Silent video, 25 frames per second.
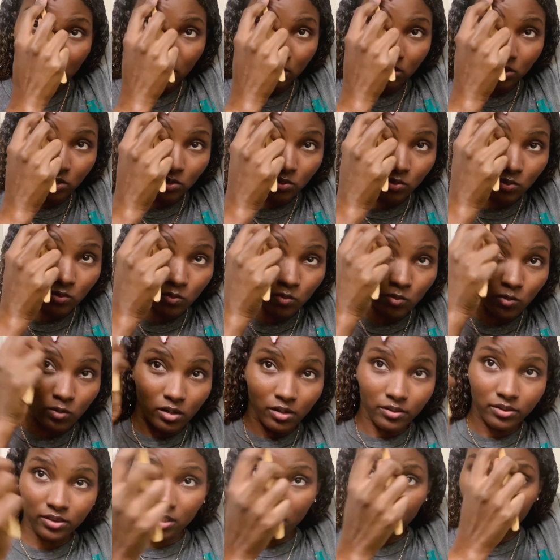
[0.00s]
you
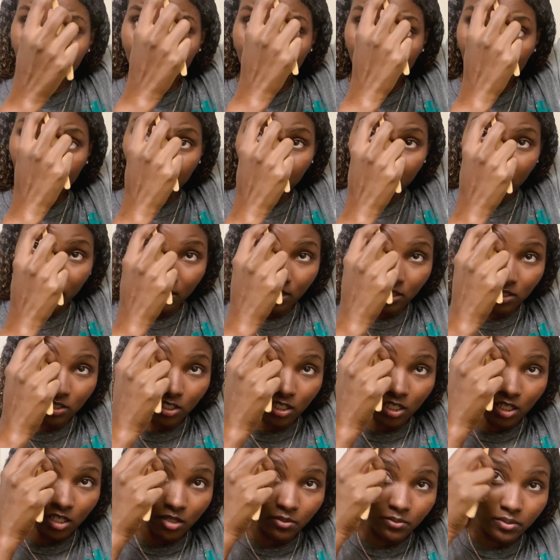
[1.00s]
want them to be a
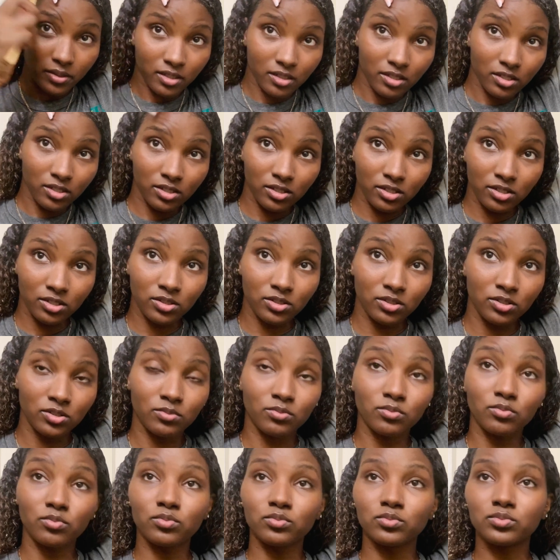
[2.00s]
little bit
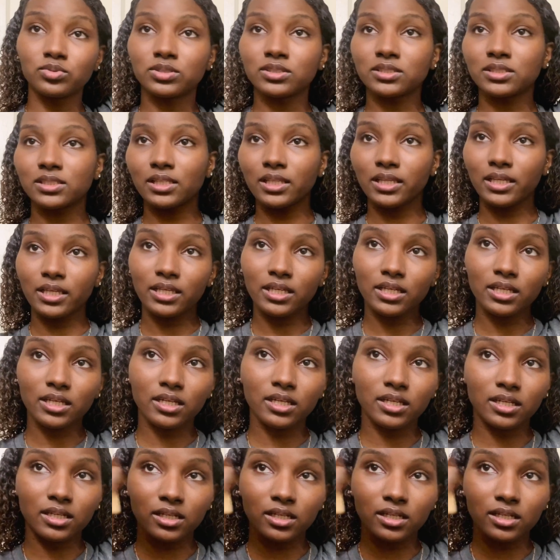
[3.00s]
sleek.